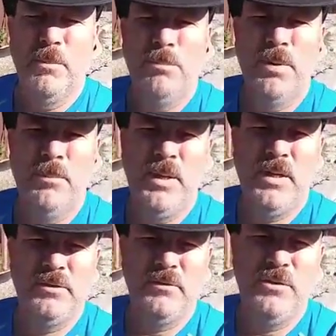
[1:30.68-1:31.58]
but
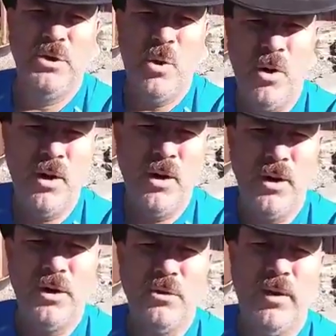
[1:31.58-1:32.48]
because of your
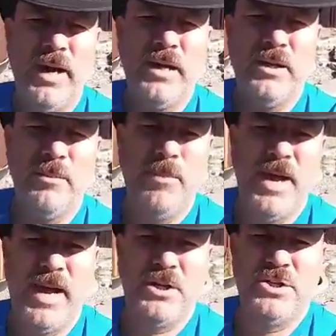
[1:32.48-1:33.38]
great
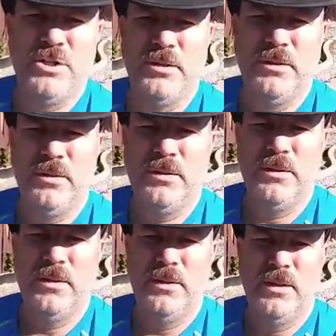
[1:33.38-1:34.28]
compassion.
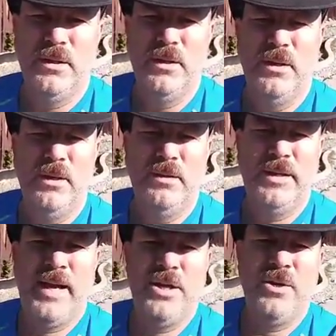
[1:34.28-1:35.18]

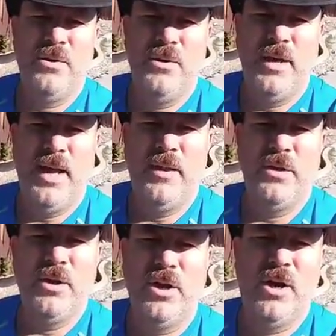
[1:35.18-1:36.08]
Daniel had
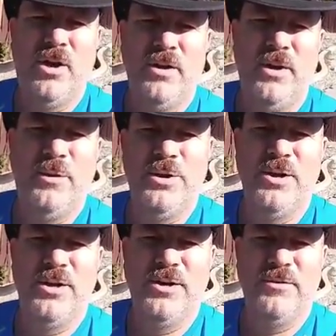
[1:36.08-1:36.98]
the gall and the
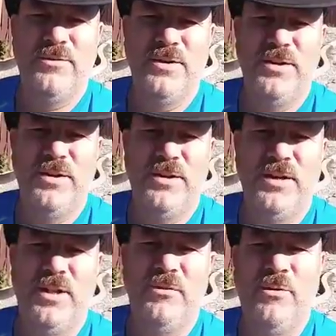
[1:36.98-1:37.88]
nerve
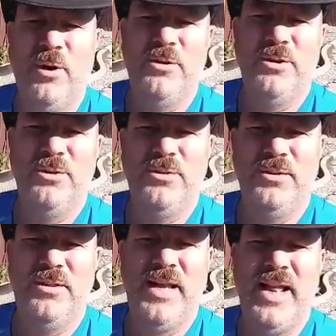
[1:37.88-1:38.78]
and the fortitude
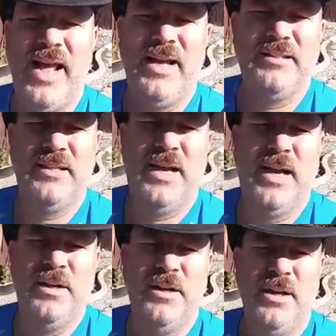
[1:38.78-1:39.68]
to then ask
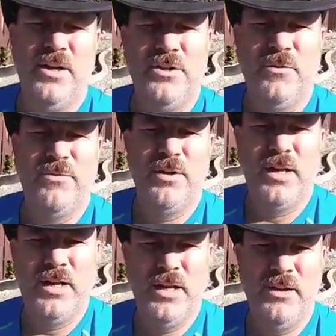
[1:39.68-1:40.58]
God to
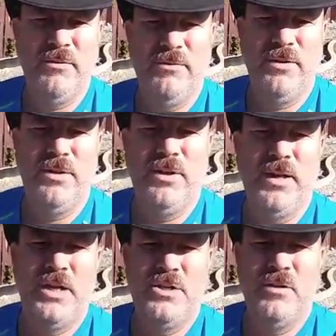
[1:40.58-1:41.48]
forgive the
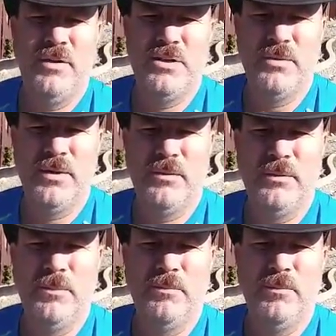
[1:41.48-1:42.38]
nation of
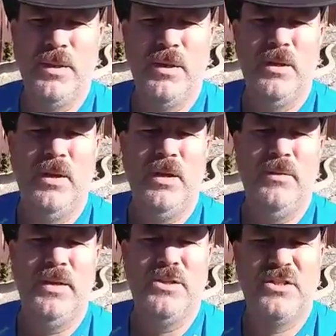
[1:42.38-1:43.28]
Israel
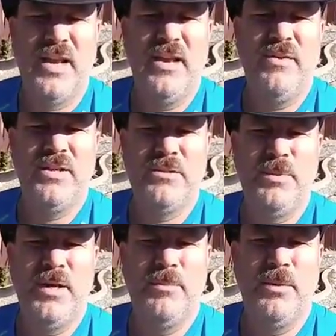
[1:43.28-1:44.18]
and then save his
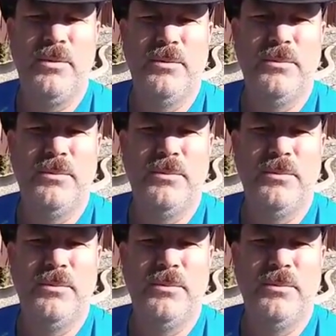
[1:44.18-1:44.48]
people.